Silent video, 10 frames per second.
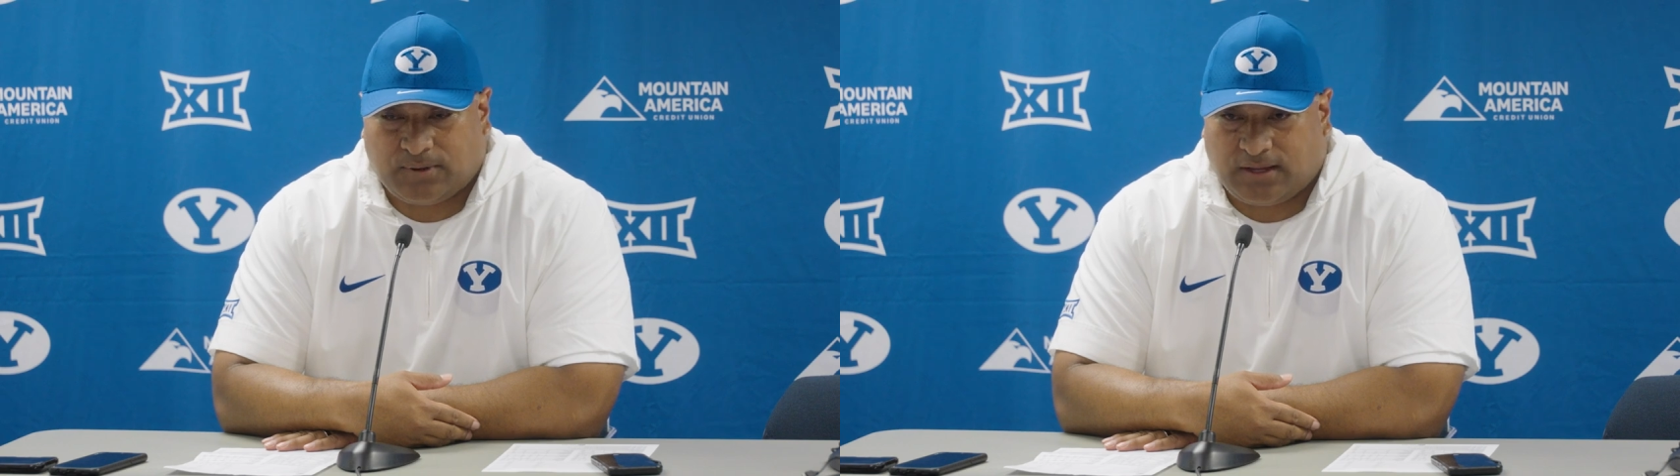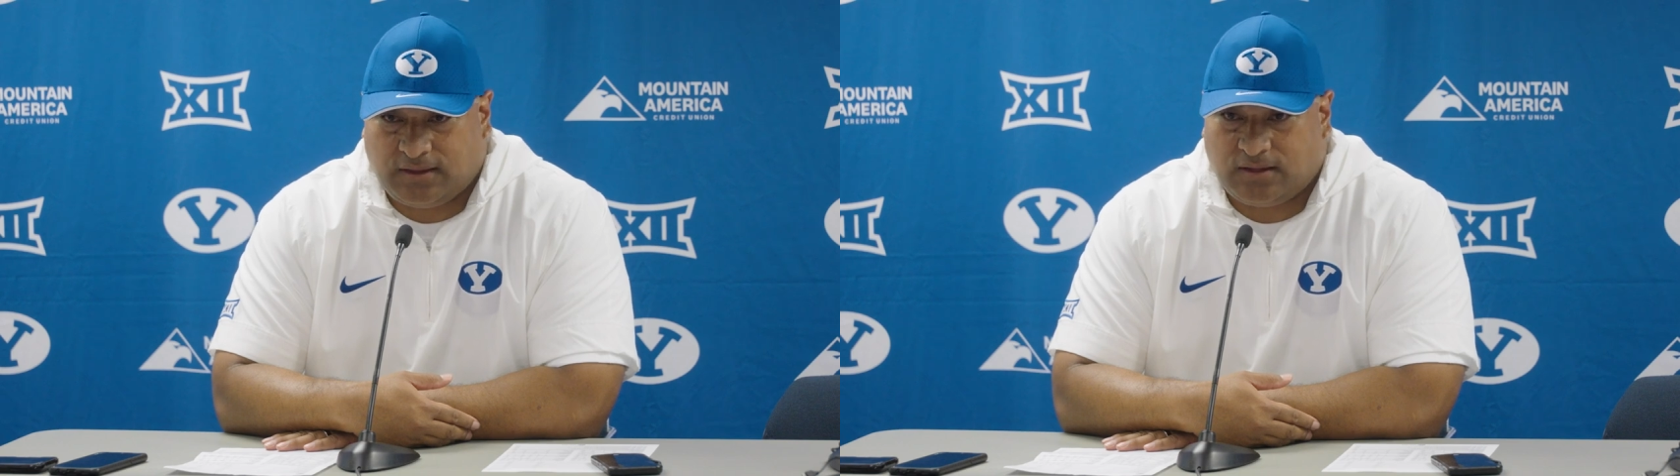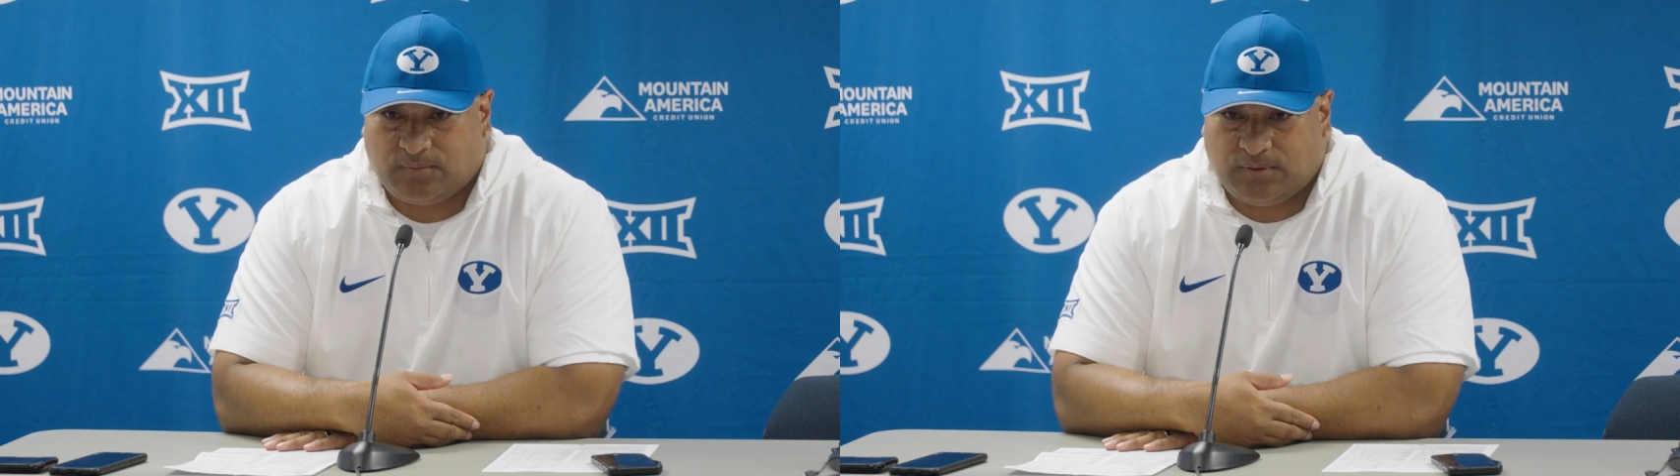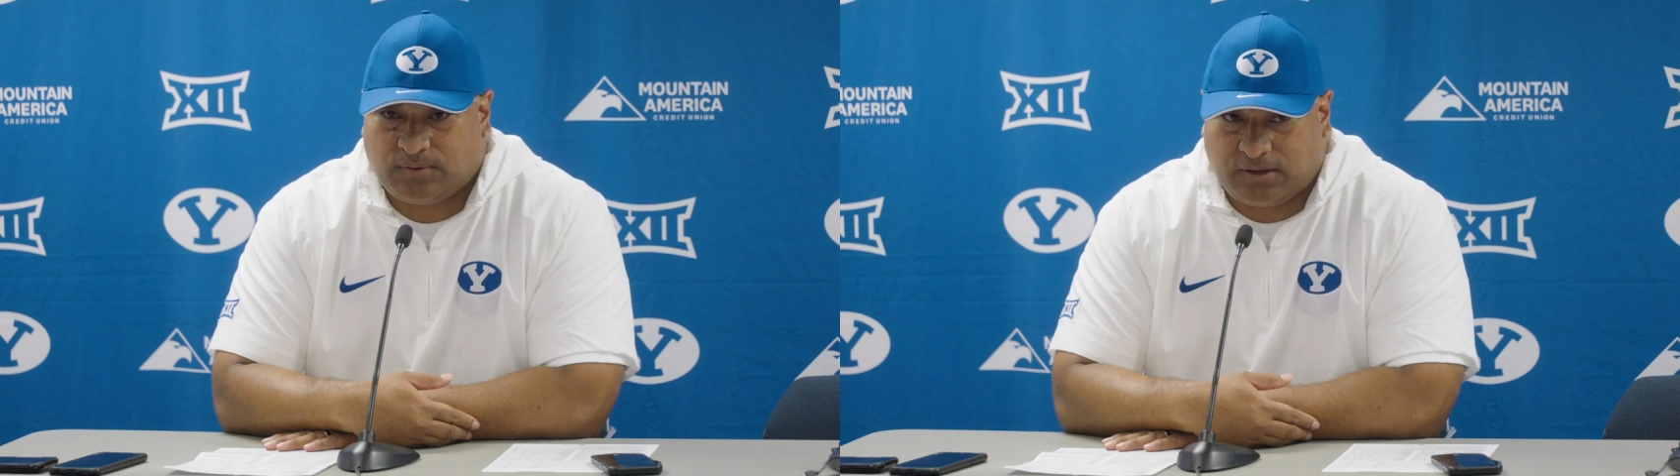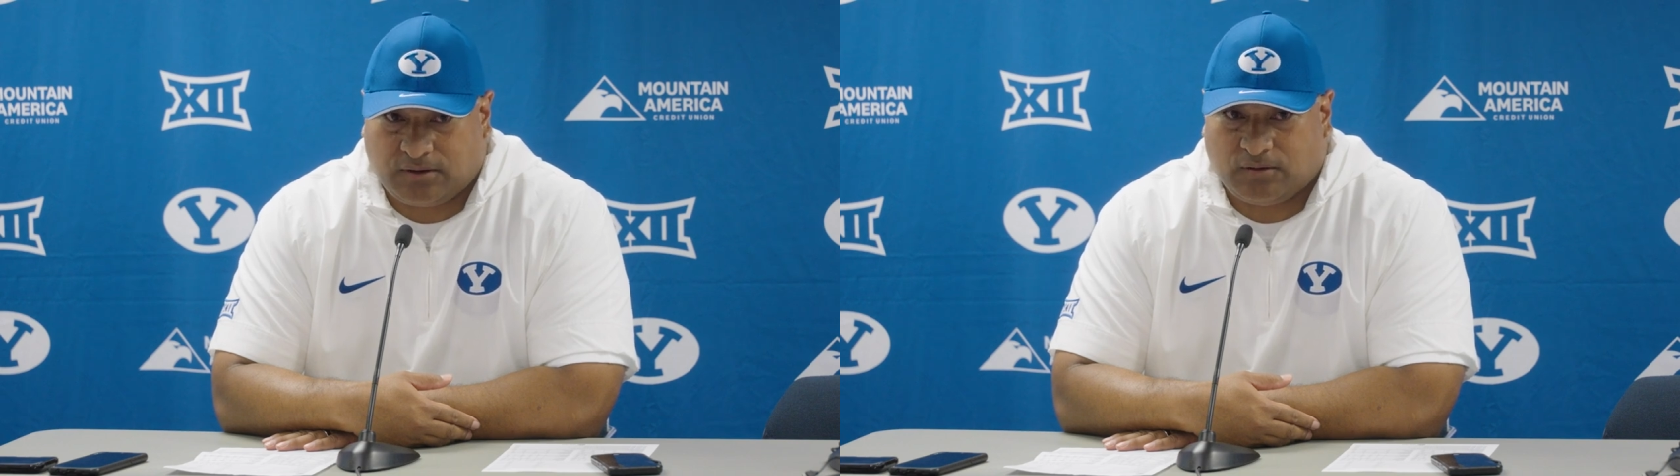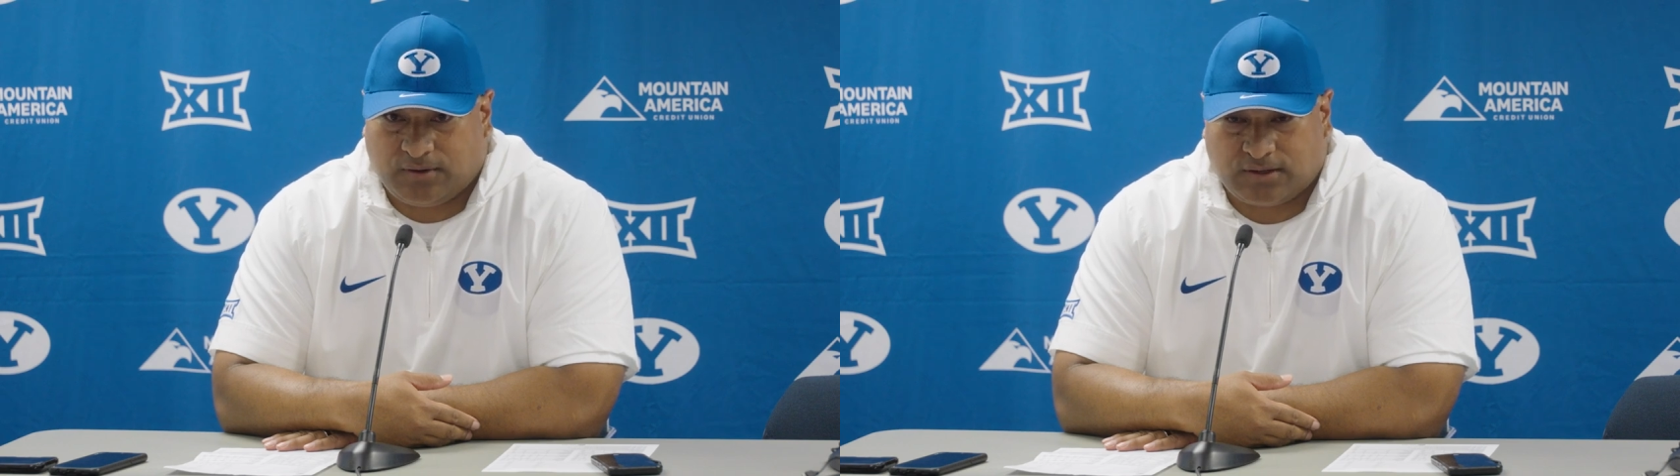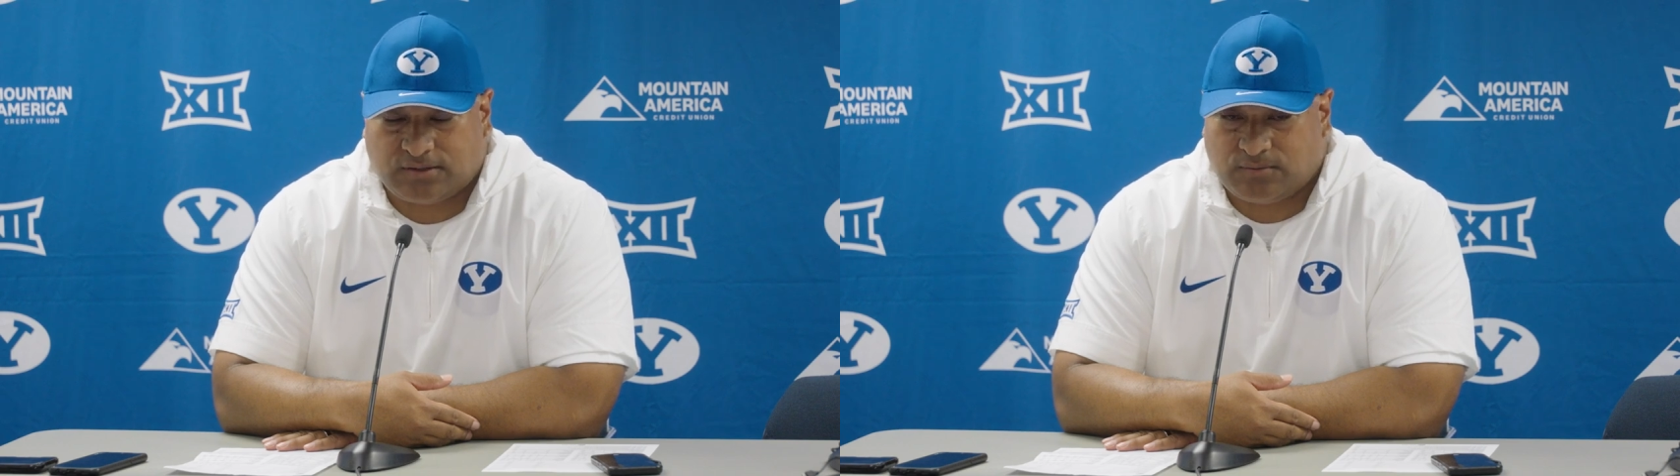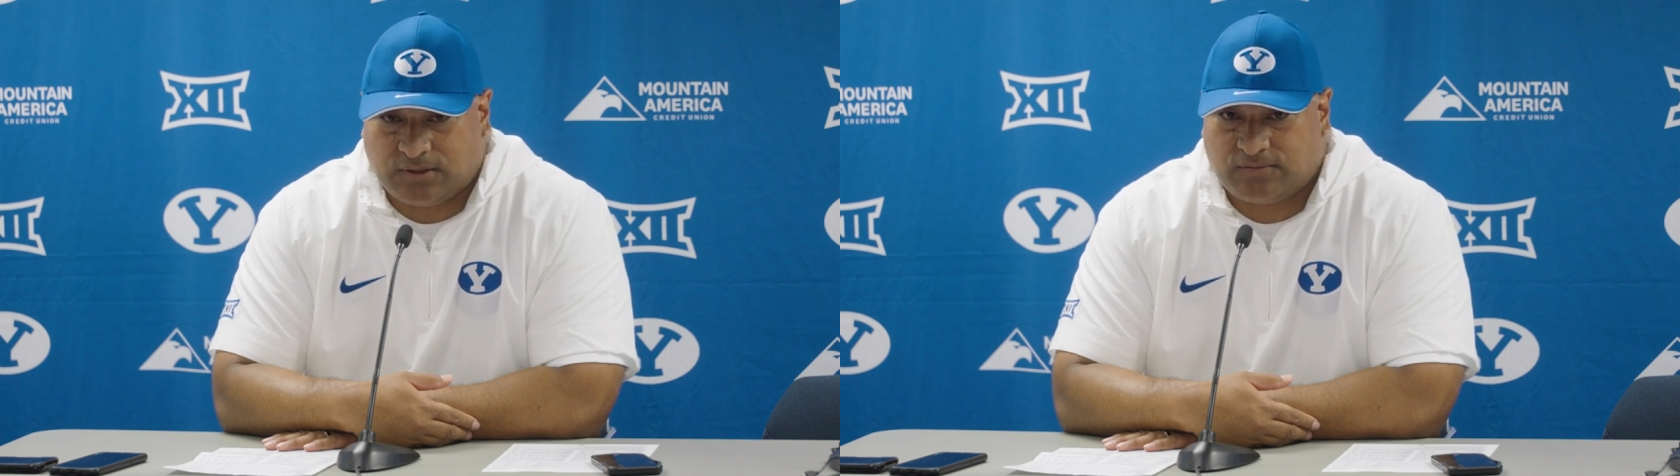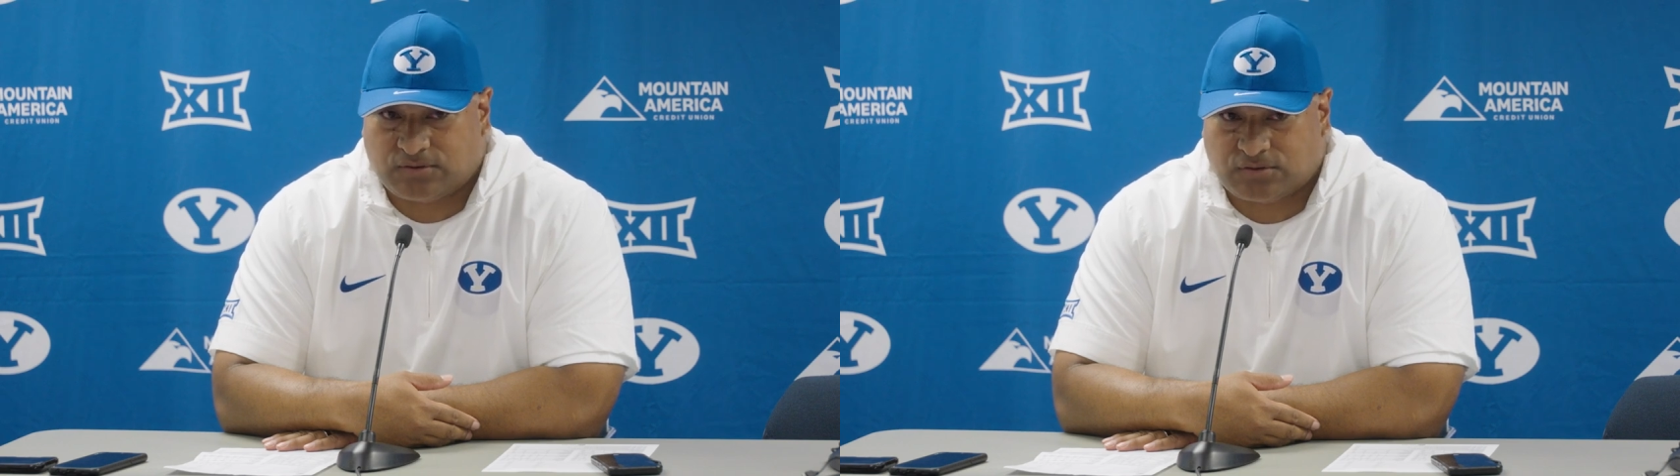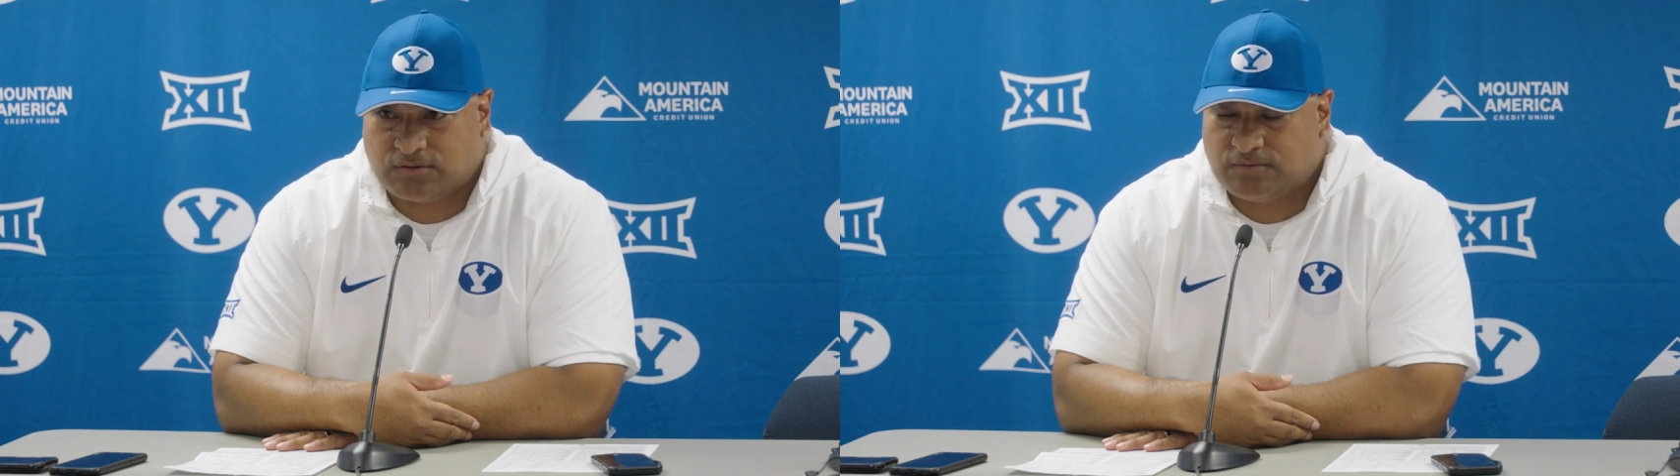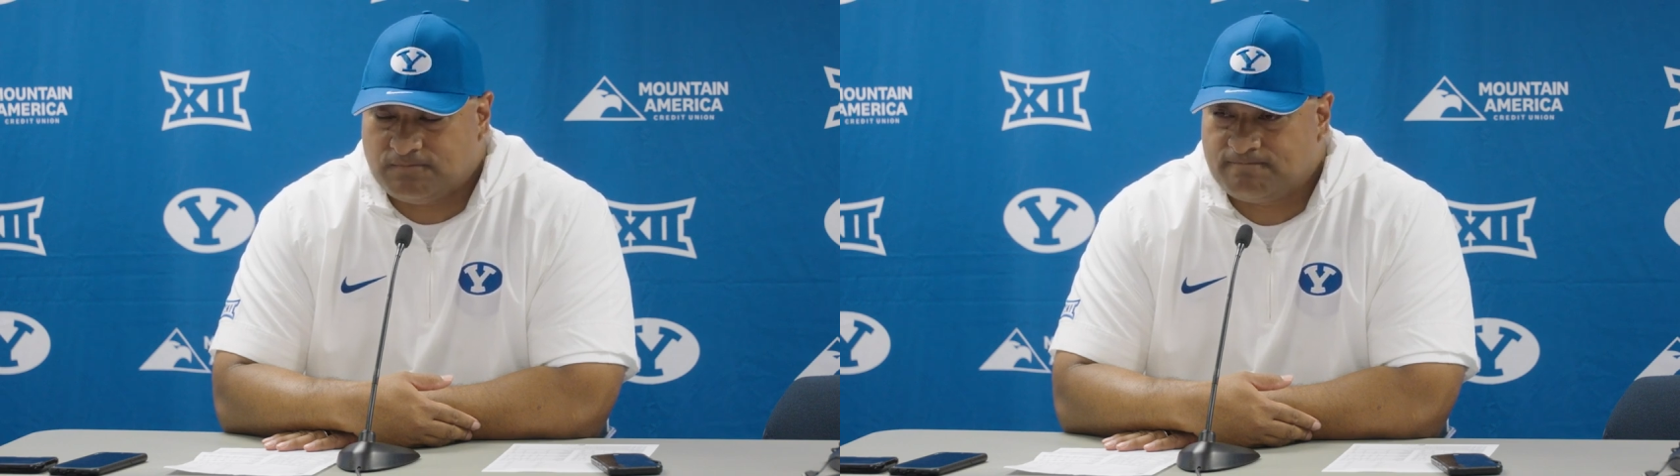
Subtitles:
but I think he'll be ready to go next week for sure.